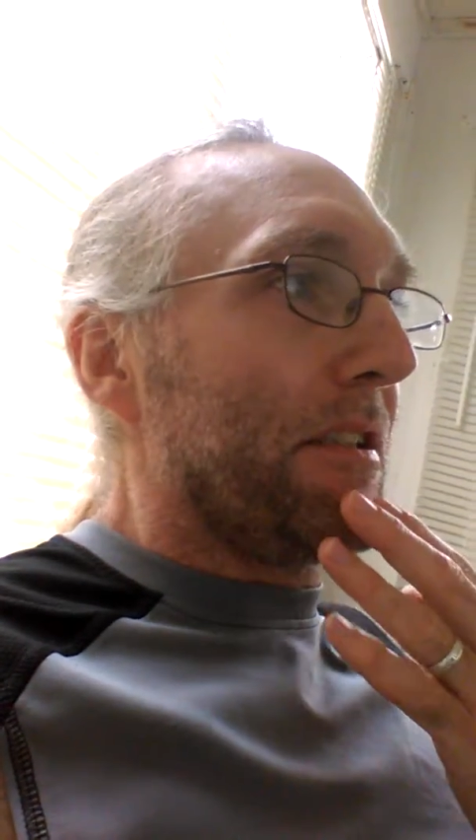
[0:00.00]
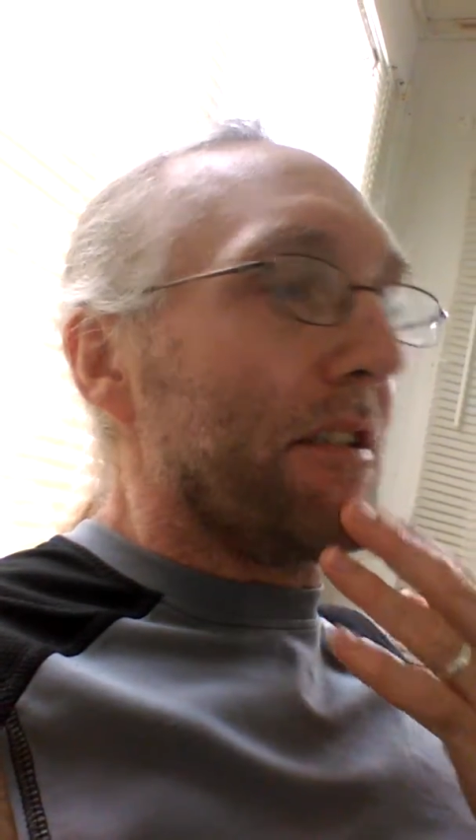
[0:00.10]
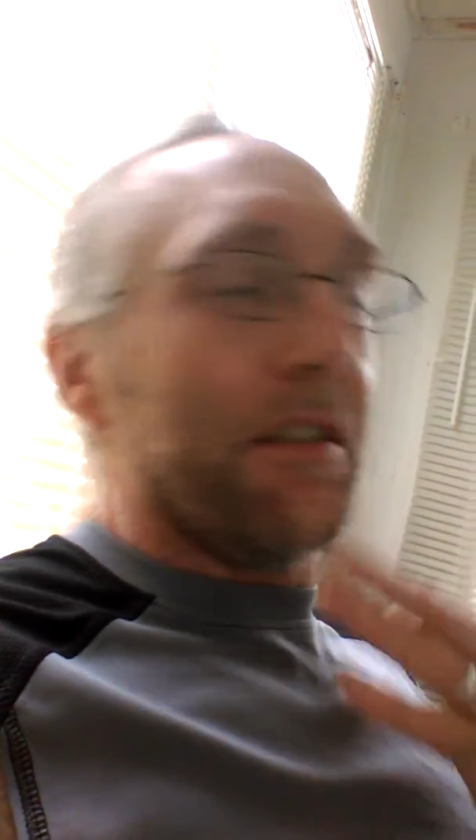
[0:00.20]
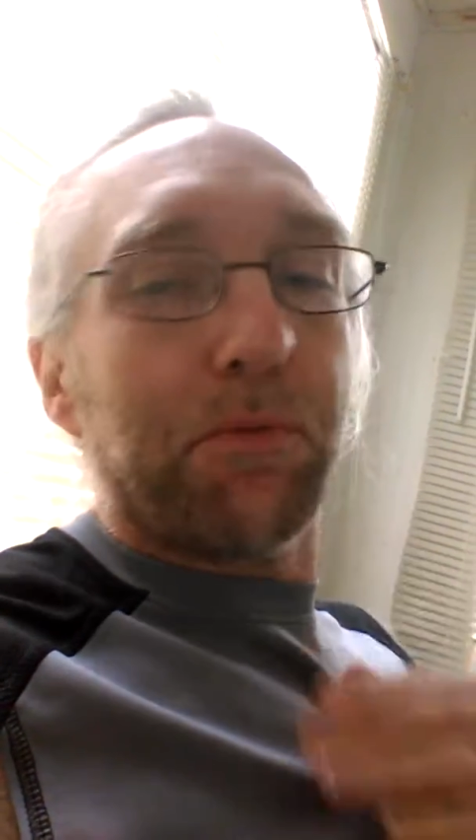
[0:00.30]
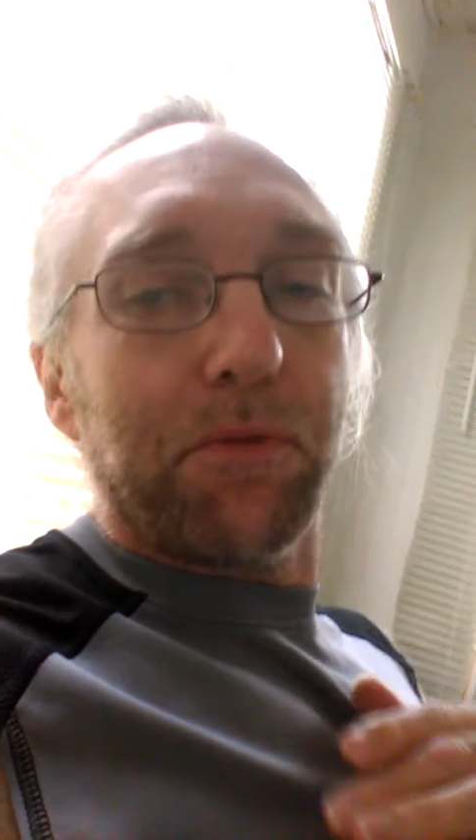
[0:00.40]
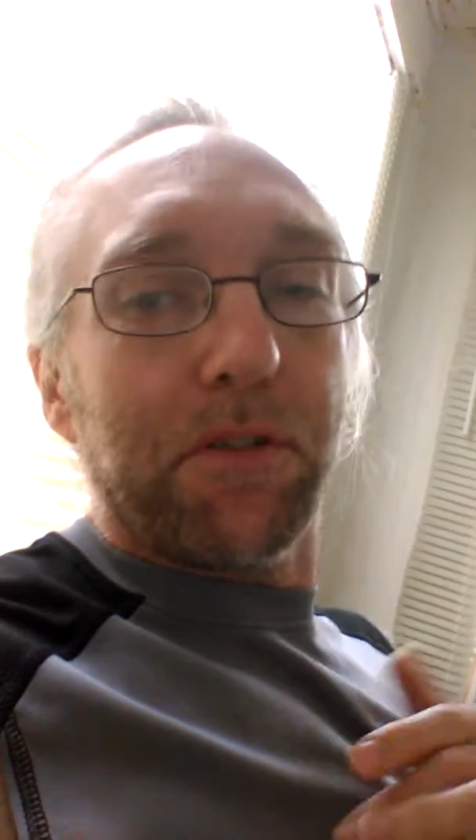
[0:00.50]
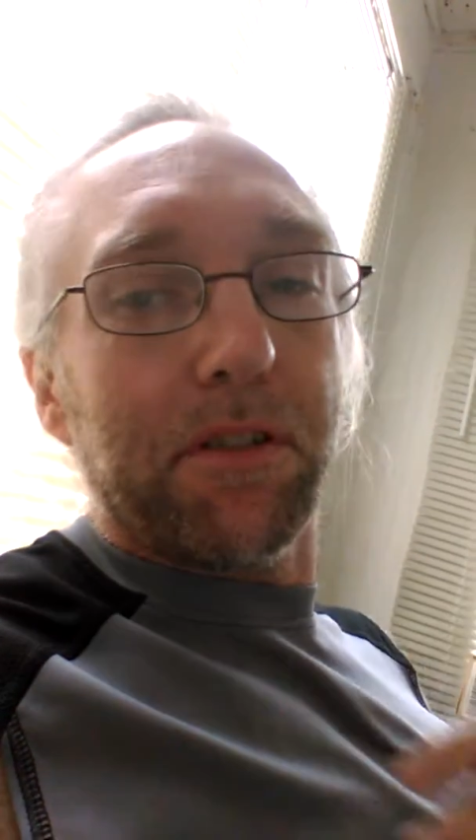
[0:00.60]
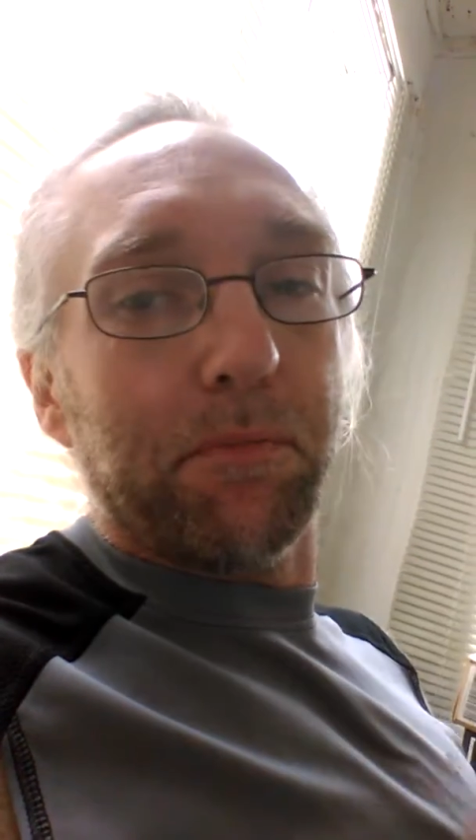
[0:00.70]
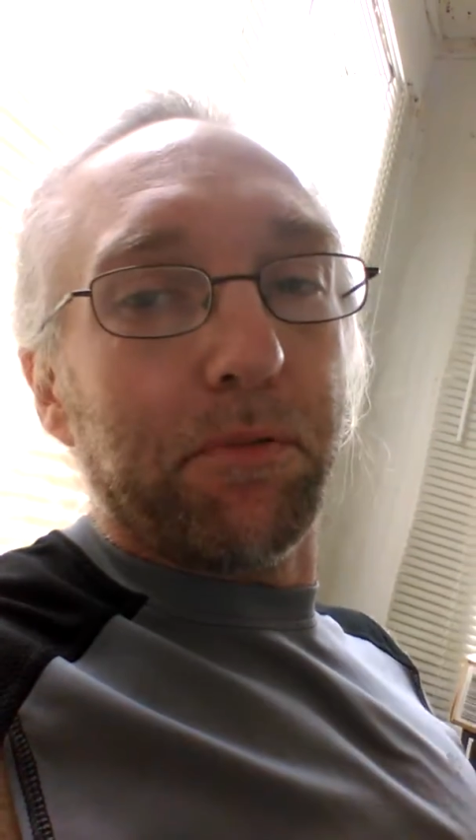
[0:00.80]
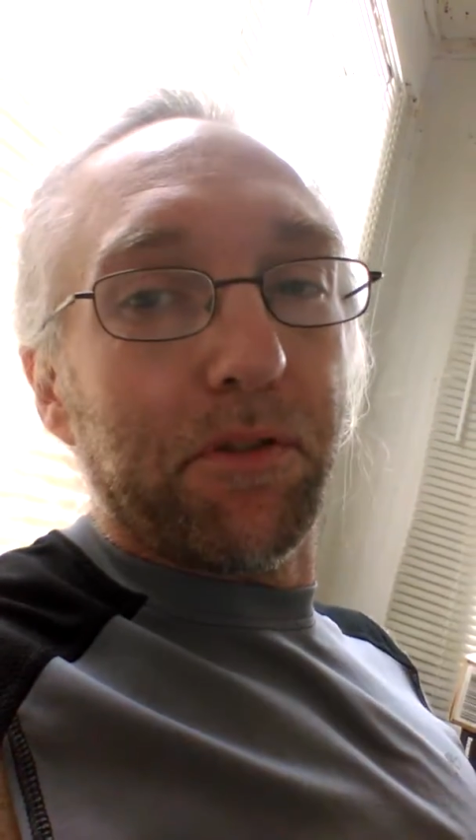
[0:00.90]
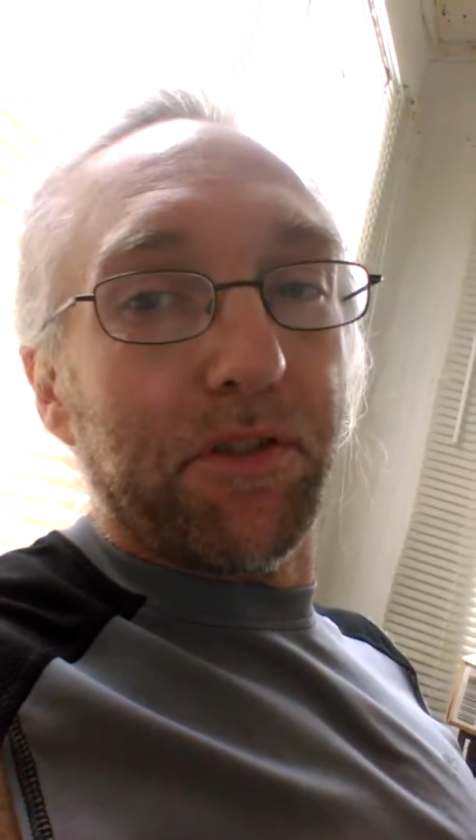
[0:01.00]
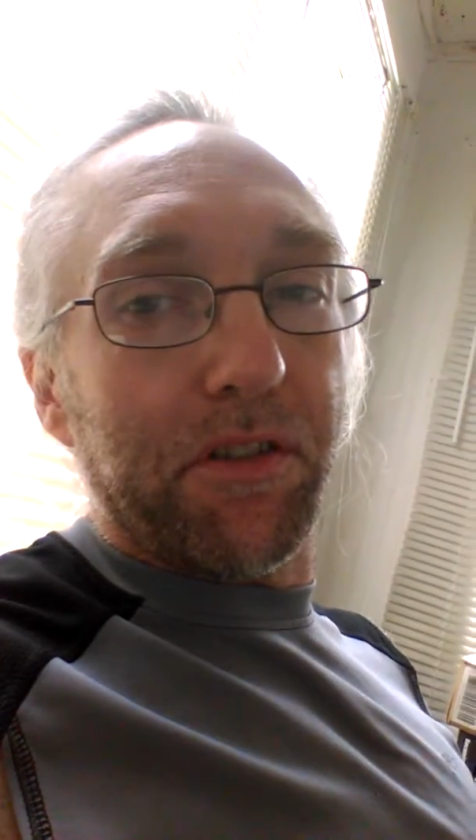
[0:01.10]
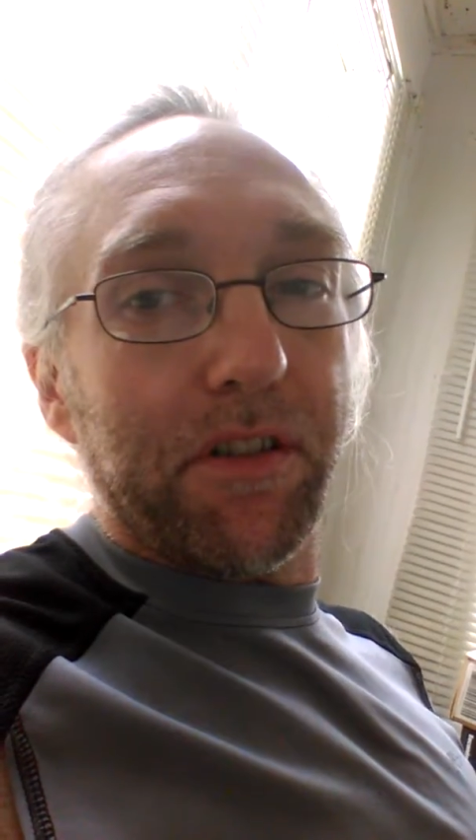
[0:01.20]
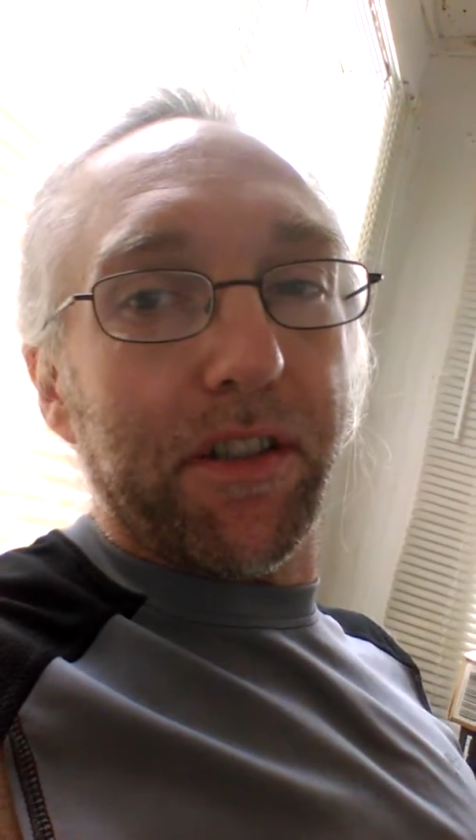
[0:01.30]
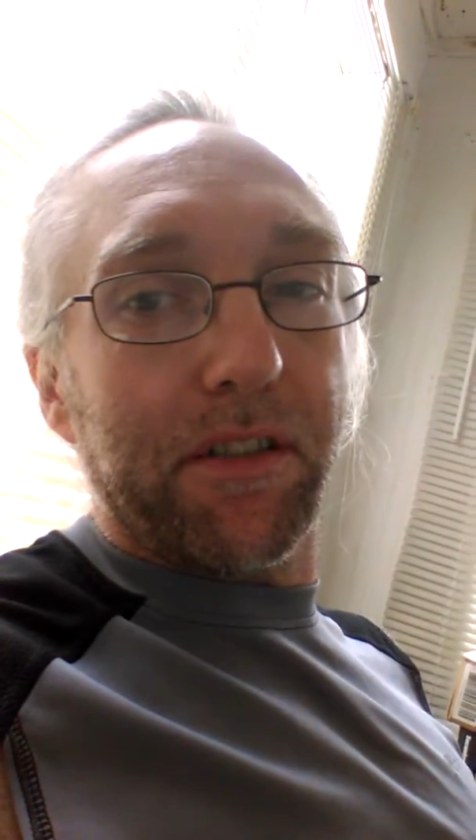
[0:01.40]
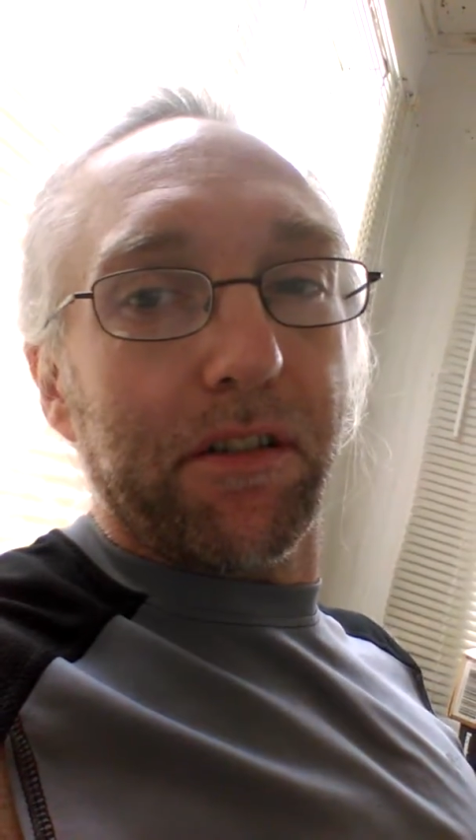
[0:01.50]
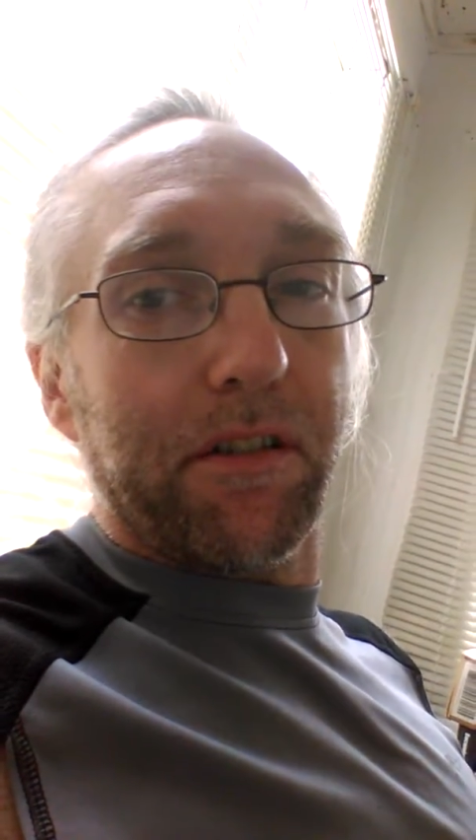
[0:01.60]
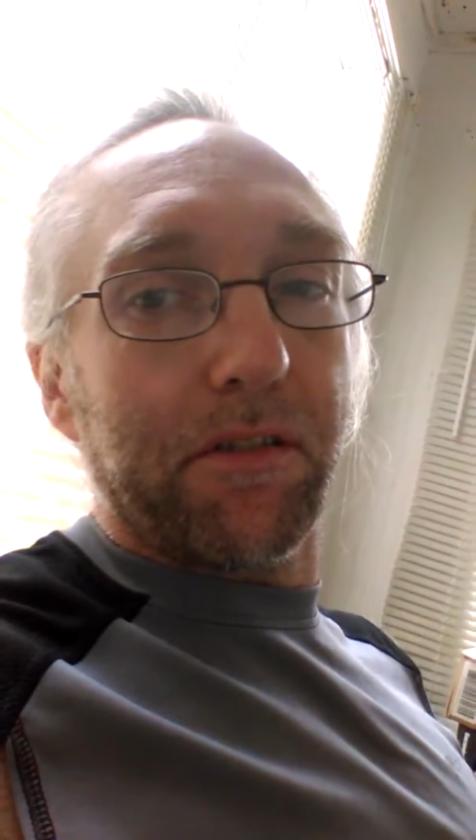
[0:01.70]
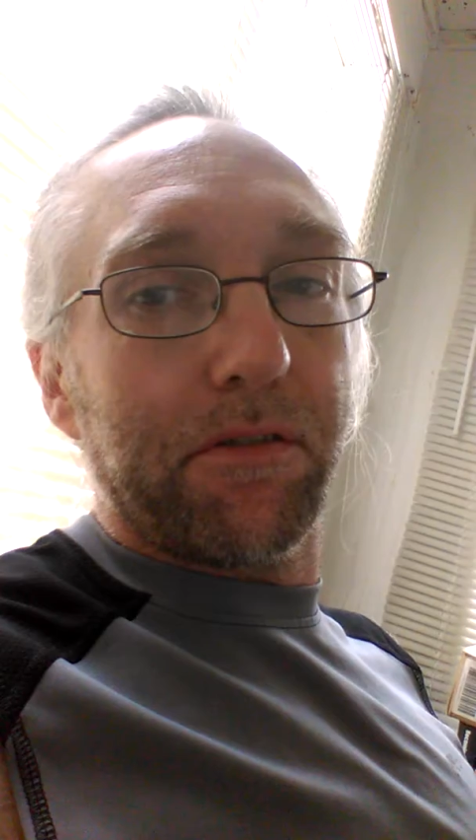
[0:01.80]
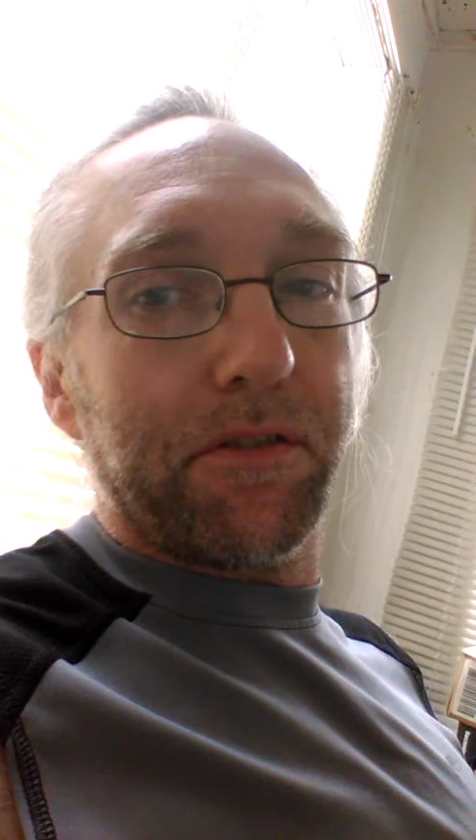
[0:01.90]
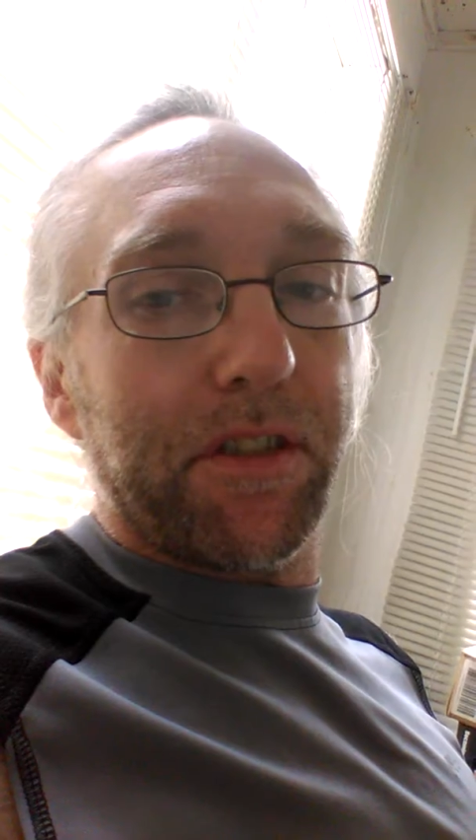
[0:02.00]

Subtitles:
That's one of the points that Grant Cardone